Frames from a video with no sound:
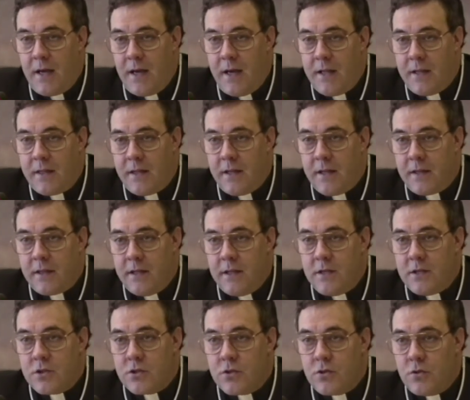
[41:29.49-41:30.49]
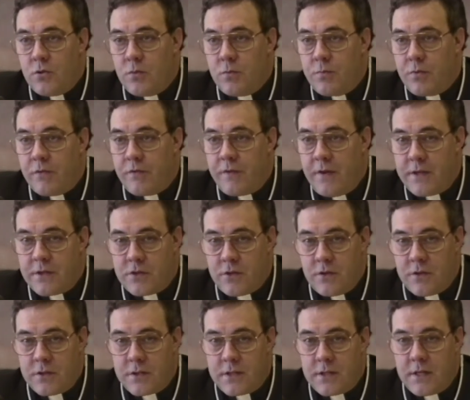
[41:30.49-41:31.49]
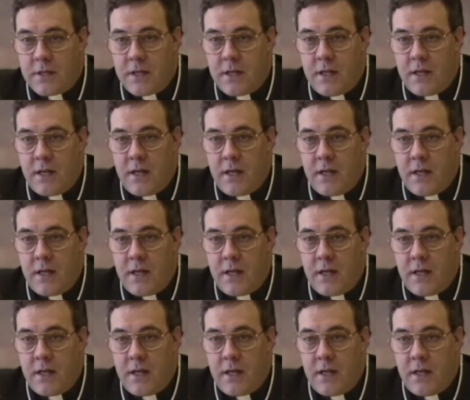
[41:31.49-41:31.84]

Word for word: I think these two professors